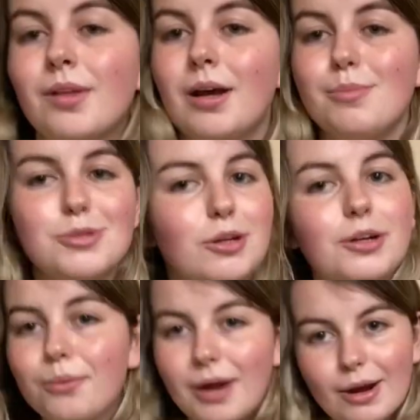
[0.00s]
I'm still gonna
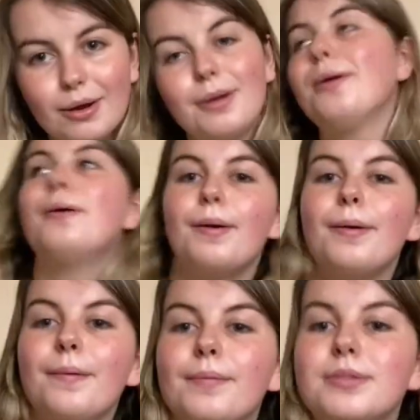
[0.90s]
wear it,
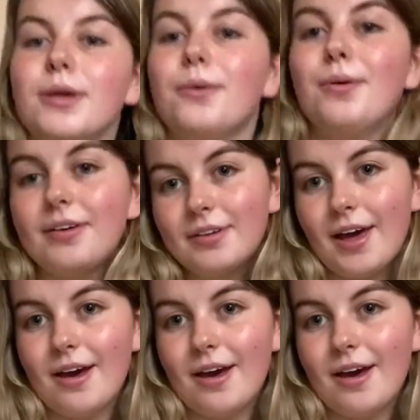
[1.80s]
so yeah.